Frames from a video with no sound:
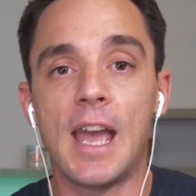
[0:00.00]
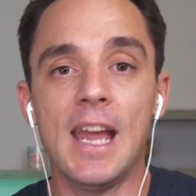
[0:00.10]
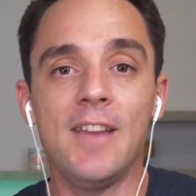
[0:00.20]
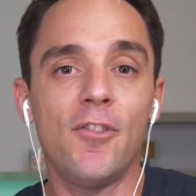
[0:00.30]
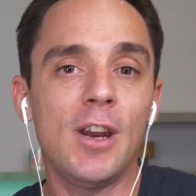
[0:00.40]

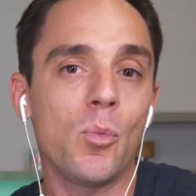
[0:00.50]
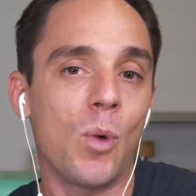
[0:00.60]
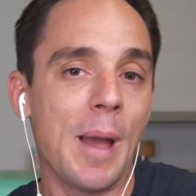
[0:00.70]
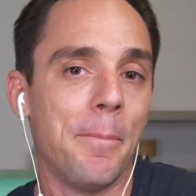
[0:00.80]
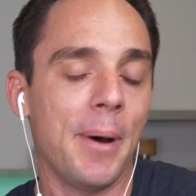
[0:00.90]
every
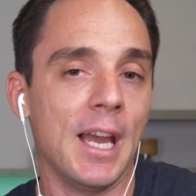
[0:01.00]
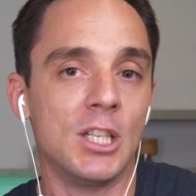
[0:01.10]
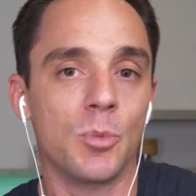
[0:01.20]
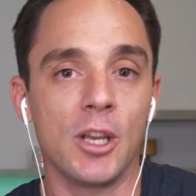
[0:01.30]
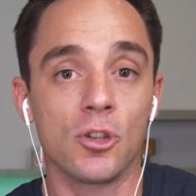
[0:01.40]
web
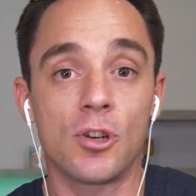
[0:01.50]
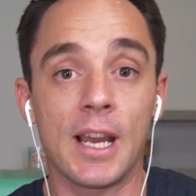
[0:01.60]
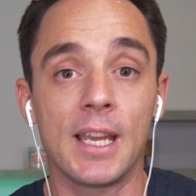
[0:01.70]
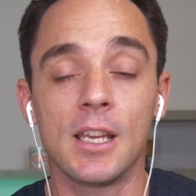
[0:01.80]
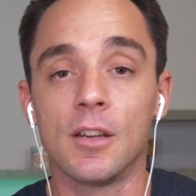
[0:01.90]
page where you're
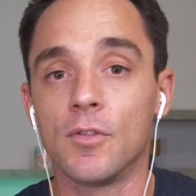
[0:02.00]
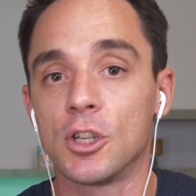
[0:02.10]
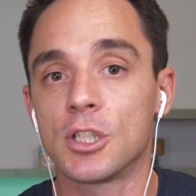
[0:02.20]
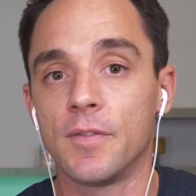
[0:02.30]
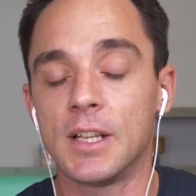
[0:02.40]
tracking
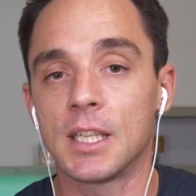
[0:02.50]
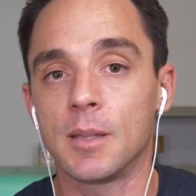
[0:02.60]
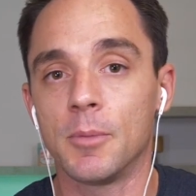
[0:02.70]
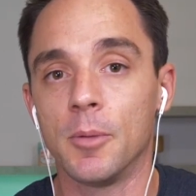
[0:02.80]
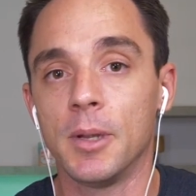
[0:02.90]
conversion events at
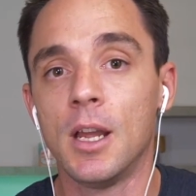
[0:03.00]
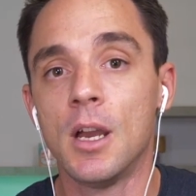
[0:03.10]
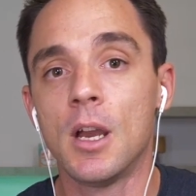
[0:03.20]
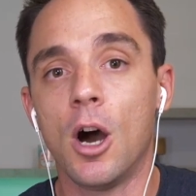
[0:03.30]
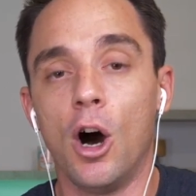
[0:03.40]
the moment
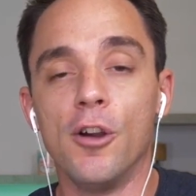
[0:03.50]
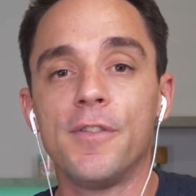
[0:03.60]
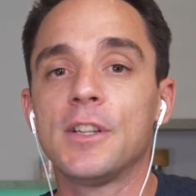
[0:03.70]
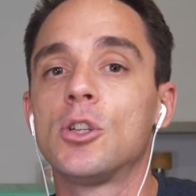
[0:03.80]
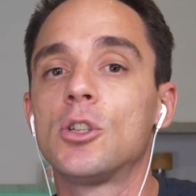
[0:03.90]

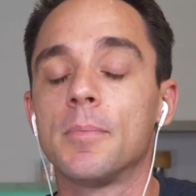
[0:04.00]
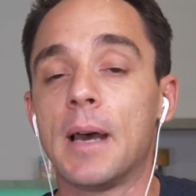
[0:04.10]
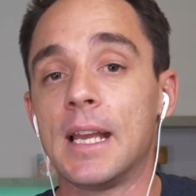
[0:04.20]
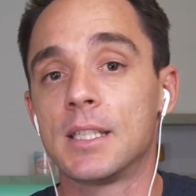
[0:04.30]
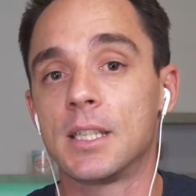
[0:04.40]
over to
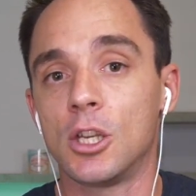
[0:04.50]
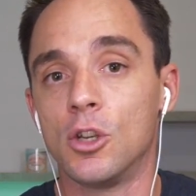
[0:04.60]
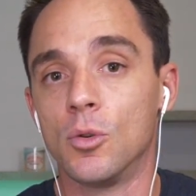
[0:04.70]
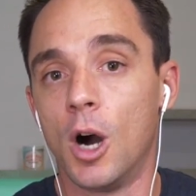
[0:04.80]
domains that you